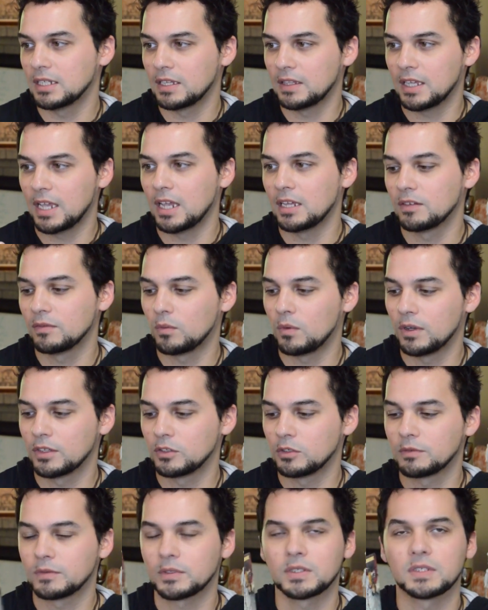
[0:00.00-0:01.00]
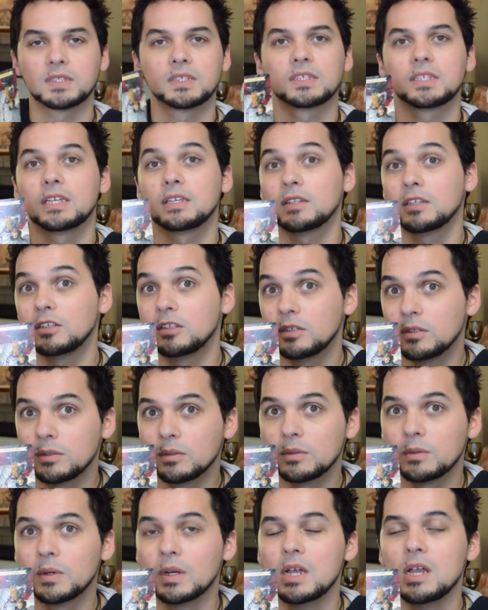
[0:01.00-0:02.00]
And the Eight of Wands reversed is saying that
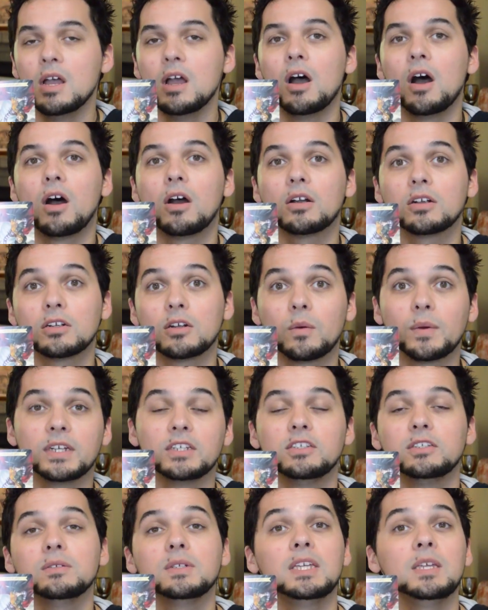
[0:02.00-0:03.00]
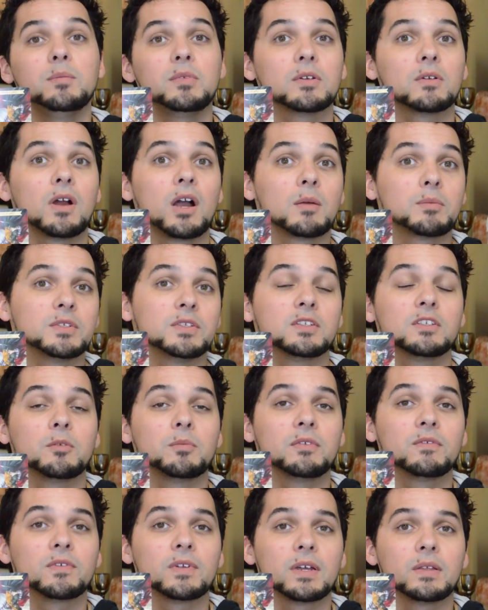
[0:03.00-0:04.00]
you are going to keep your options
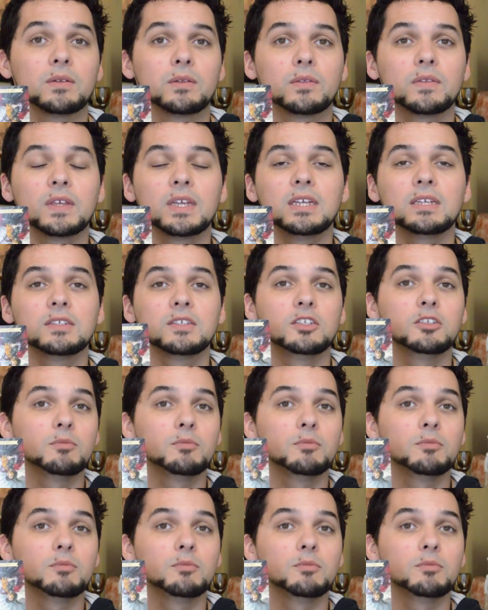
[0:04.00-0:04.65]
open for other things.